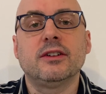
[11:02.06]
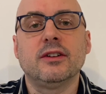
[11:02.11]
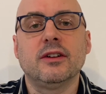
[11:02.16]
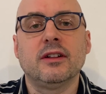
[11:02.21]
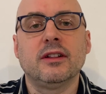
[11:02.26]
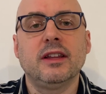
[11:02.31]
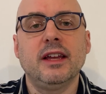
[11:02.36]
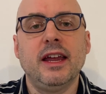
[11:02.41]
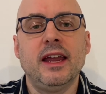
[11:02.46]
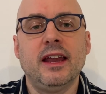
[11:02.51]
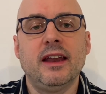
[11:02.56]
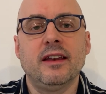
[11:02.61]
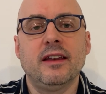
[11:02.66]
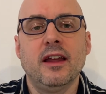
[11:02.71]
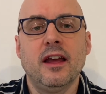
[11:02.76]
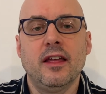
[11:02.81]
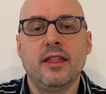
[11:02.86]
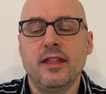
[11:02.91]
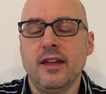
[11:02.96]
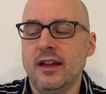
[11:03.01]

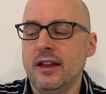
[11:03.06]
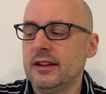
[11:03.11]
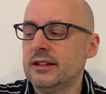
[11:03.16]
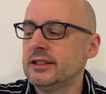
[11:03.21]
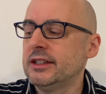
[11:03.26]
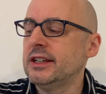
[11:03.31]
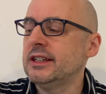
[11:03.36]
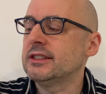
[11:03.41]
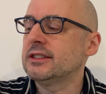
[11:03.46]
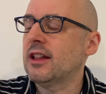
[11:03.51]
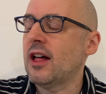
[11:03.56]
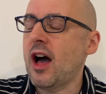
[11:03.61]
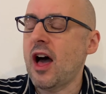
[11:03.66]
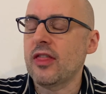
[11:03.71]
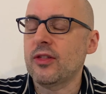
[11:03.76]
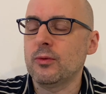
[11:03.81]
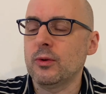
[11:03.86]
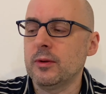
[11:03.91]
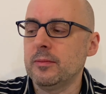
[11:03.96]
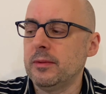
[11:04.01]
clean than
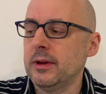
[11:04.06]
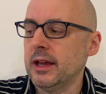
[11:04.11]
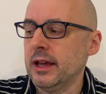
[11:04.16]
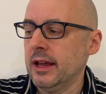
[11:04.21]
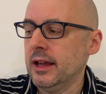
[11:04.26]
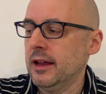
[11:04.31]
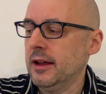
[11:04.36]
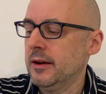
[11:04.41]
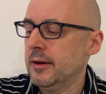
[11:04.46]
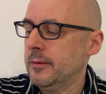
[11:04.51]
cheesecloth would be.